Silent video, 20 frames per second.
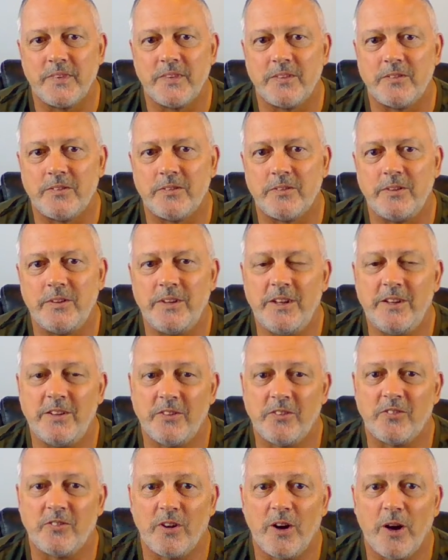So you need
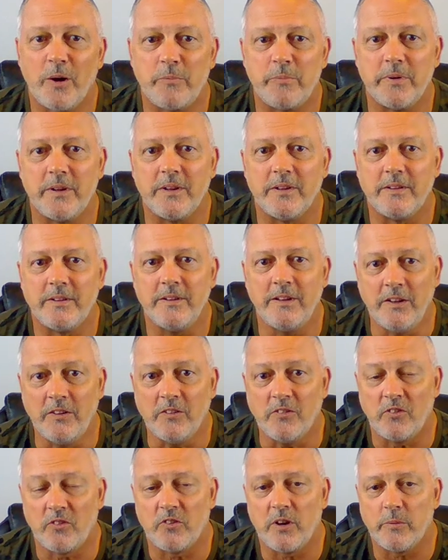to stop it. You need
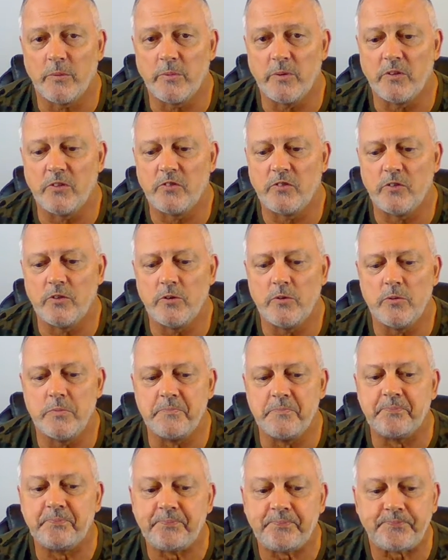to stop it soon.
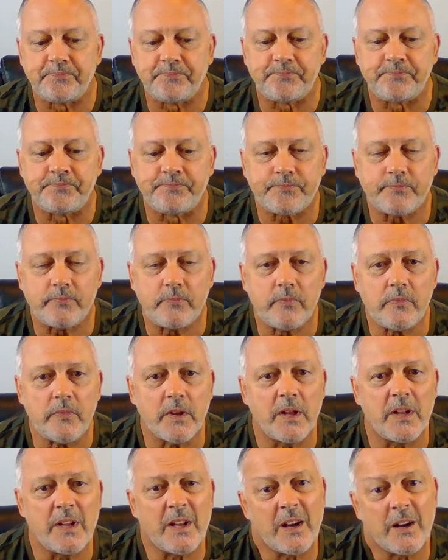
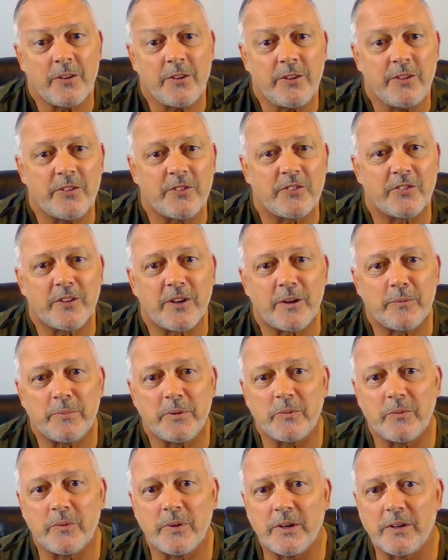And how do you stop
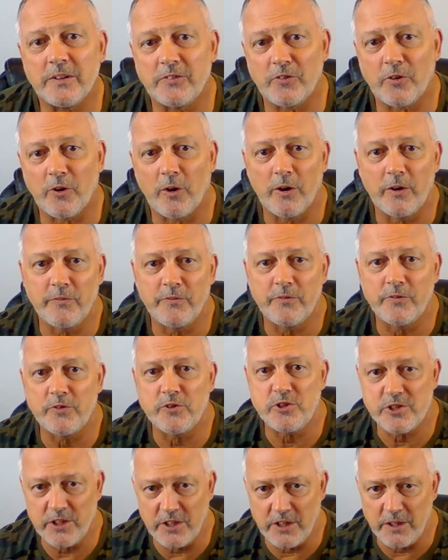it? Well, it's hard for
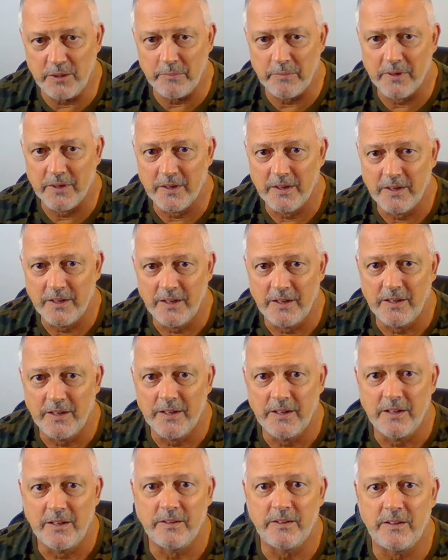sheep
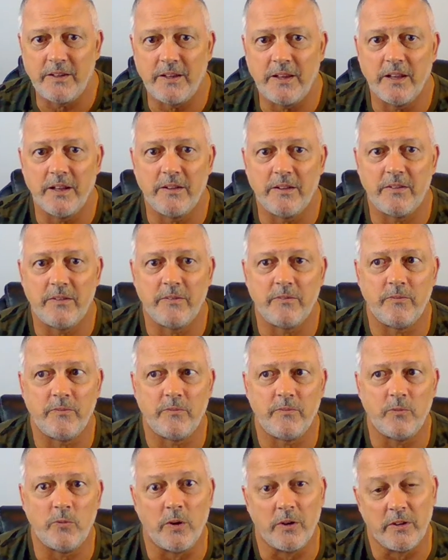to get...
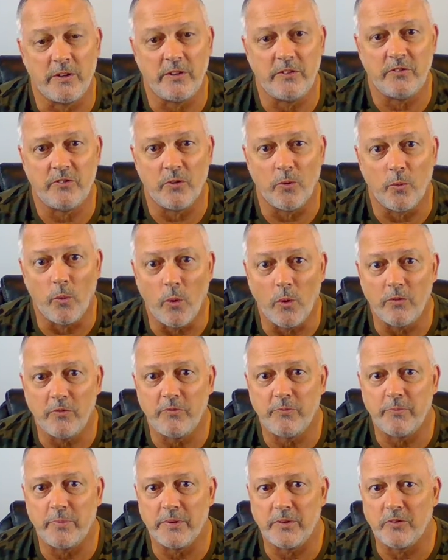Well, he's the wolf,
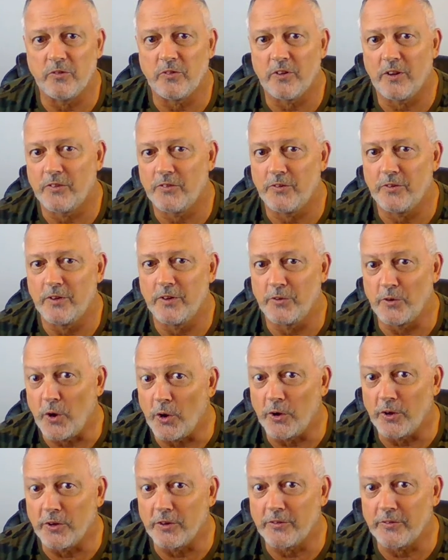but there's also the
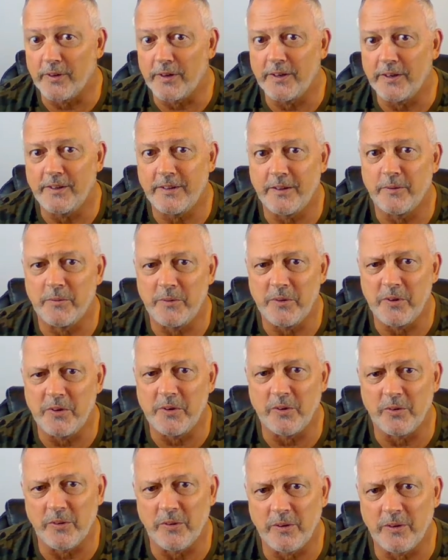dogs, right? The,
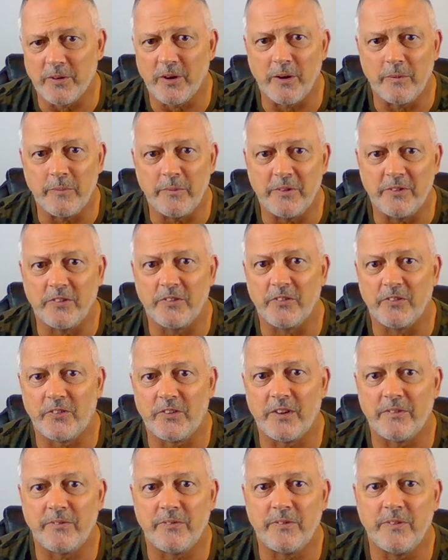you know, the armies and
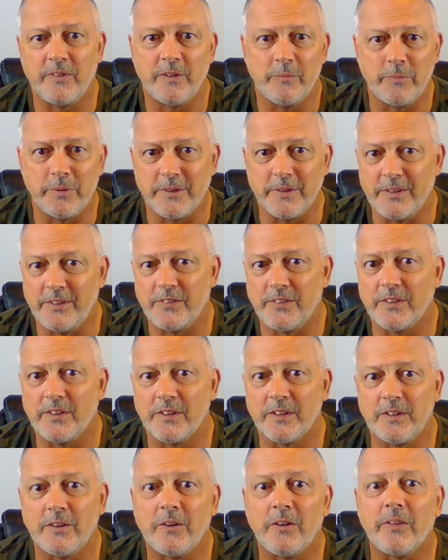stuff, and the policing
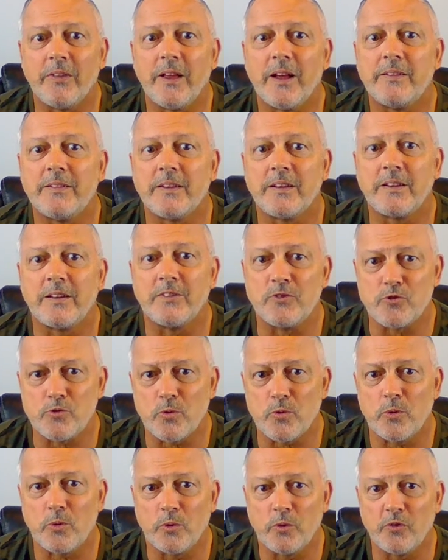and all that, that
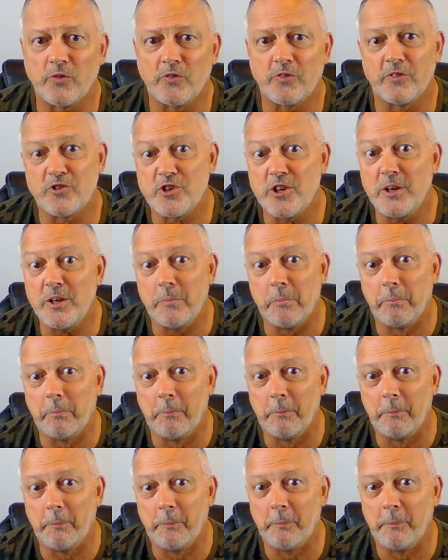controls the sheep,
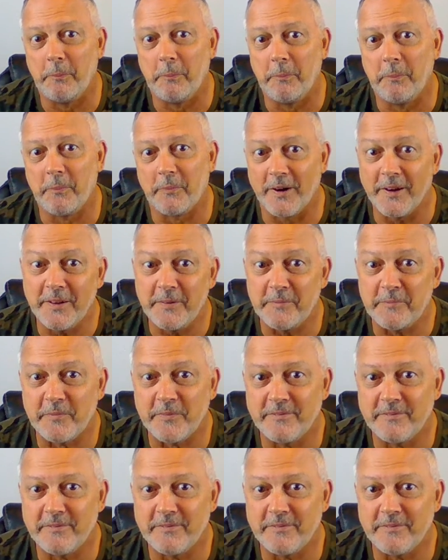right?